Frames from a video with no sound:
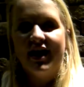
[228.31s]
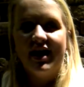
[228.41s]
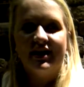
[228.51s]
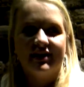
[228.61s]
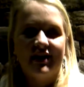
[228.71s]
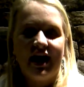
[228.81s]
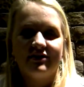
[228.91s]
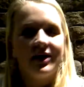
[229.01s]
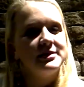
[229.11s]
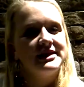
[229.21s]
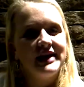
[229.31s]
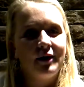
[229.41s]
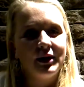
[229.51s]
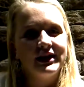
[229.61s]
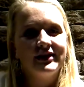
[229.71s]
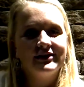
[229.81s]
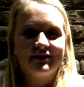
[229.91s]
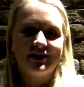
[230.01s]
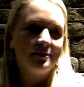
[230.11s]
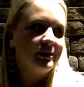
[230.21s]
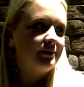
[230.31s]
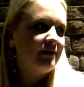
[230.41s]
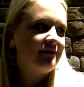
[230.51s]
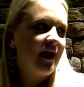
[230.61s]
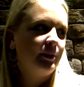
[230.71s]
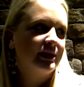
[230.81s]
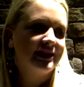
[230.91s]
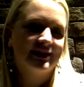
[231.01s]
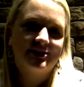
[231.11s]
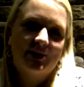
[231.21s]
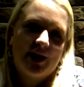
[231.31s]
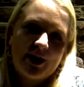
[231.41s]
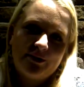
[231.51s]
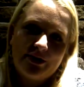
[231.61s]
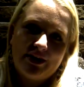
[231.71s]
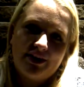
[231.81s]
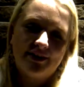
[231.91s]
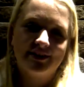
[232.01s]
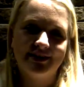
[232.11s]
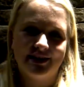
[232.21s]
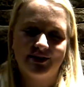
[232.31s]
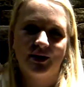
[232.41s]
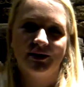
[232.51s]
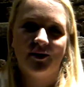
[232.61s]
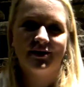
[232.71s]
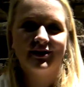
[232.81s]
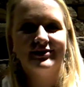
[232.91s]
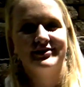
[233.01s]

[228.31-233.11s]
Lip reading: and have them see how I lived, have them meet my families that took care of their sister and daughter